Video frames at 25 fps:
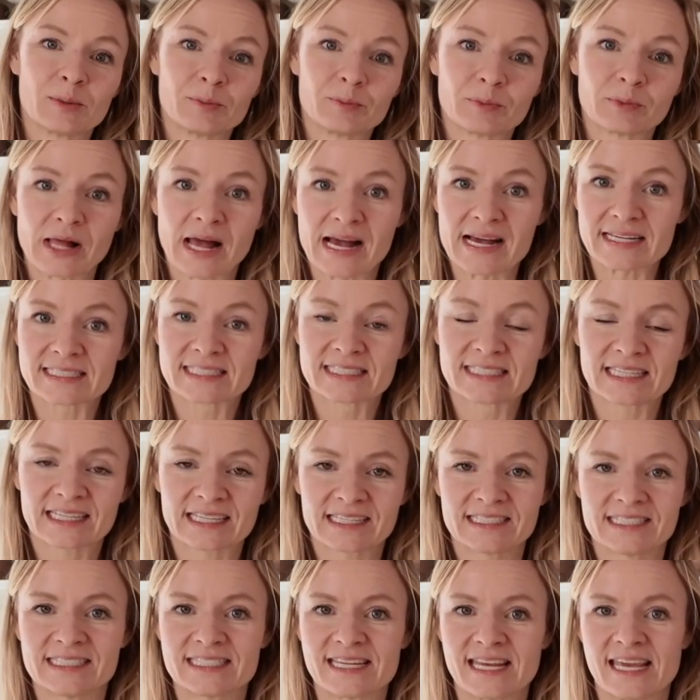plastic
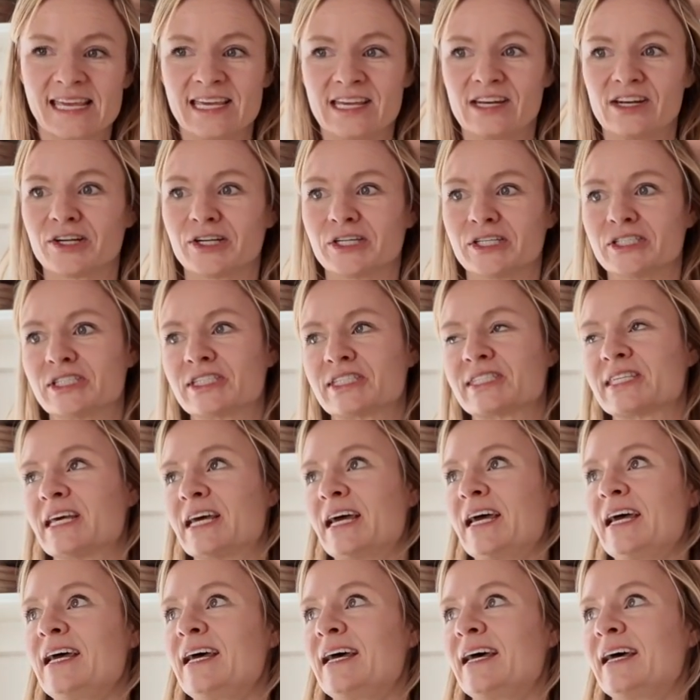containers,
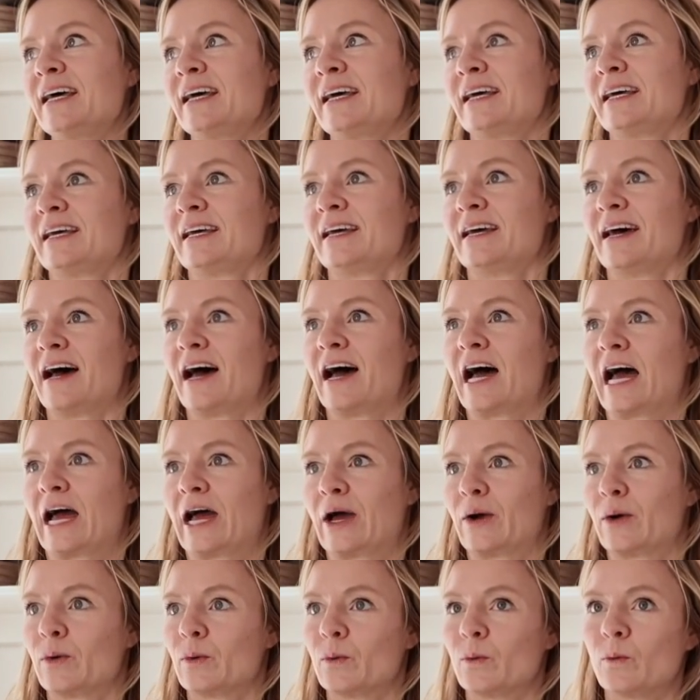
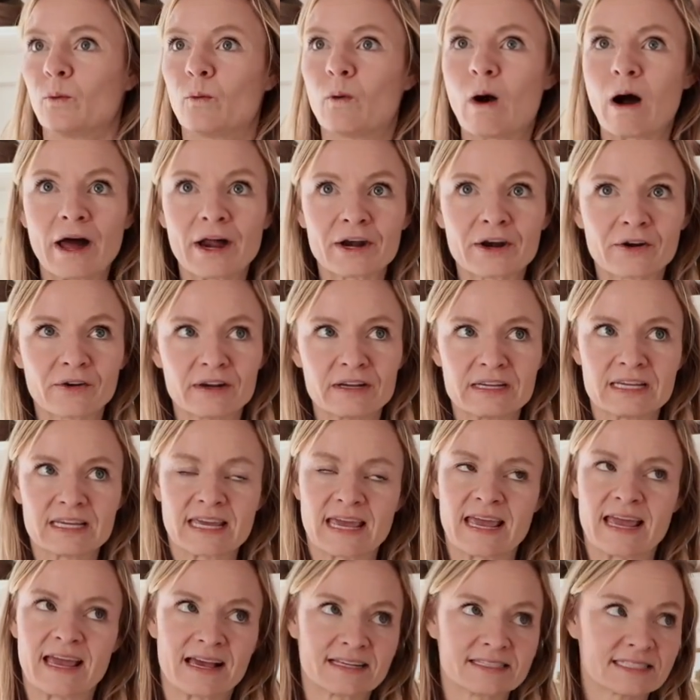watering
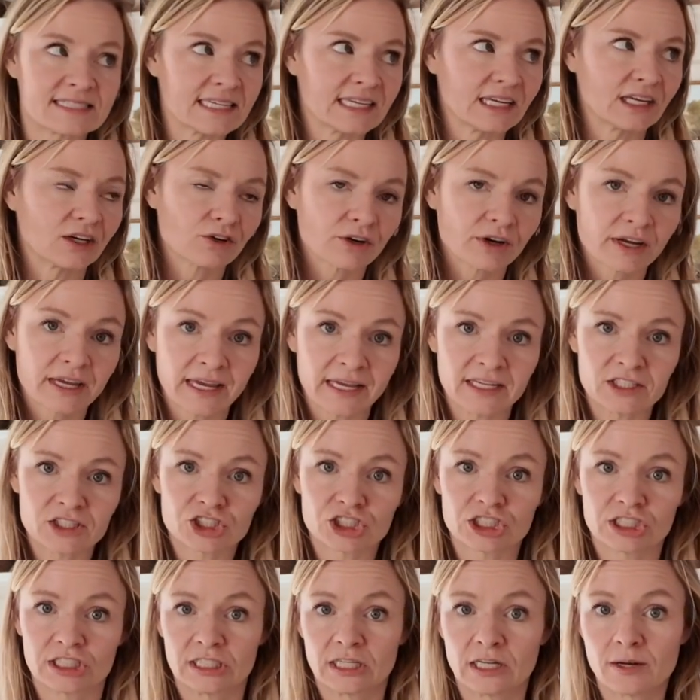cans,
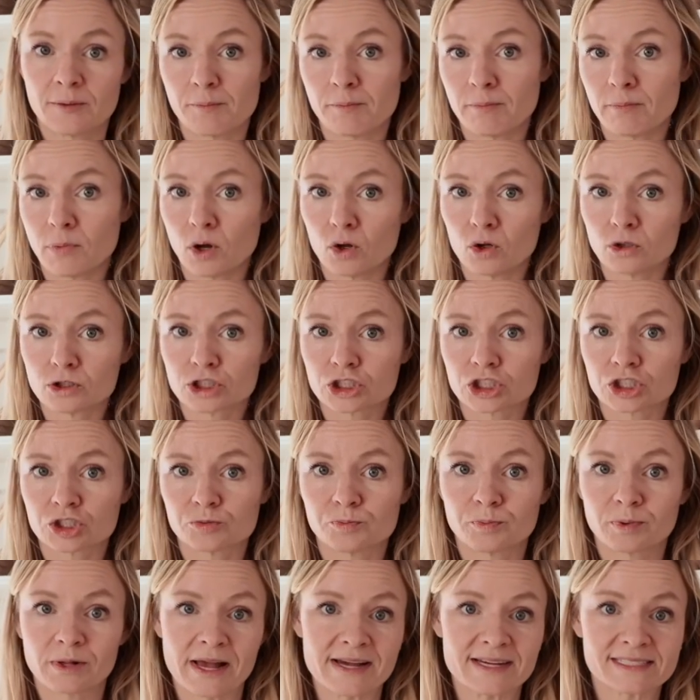irrigation,
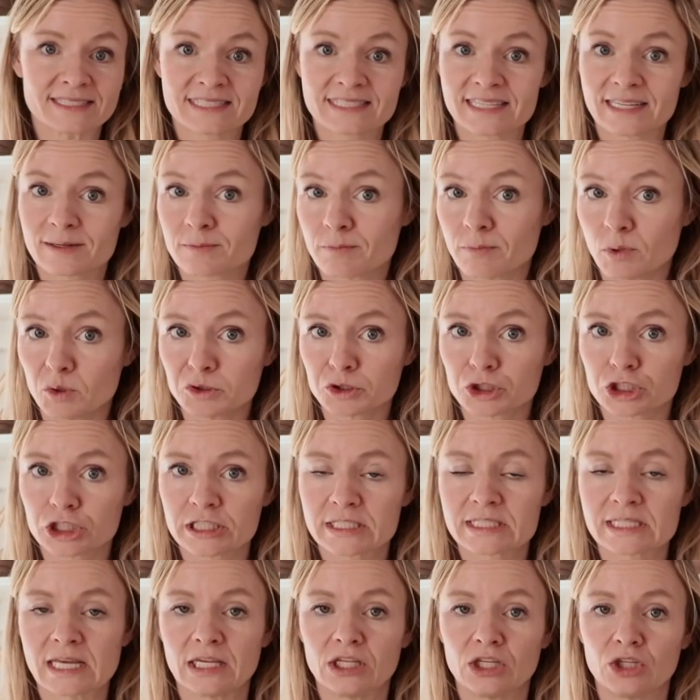mulch, plastic
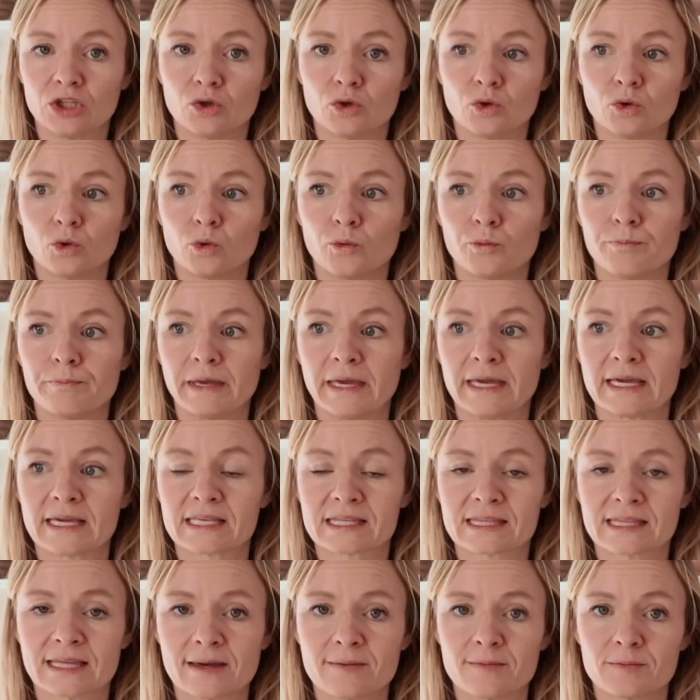mulches that you
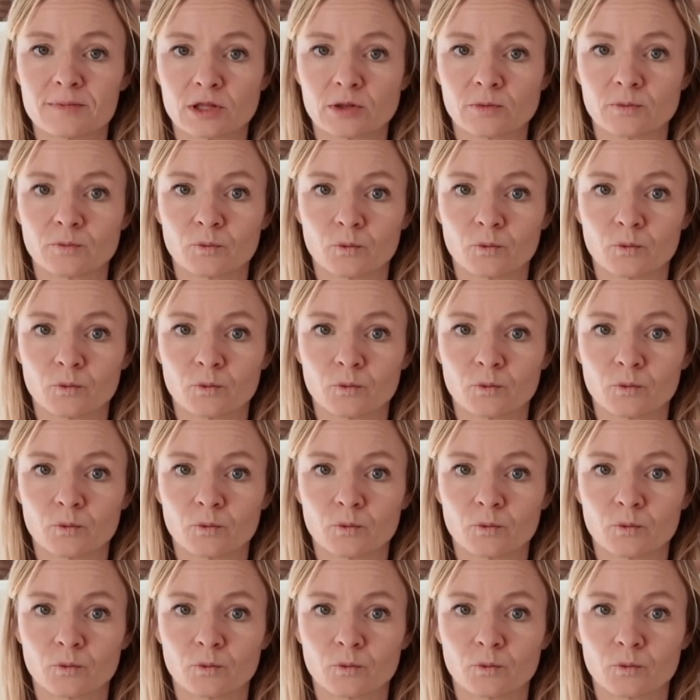make them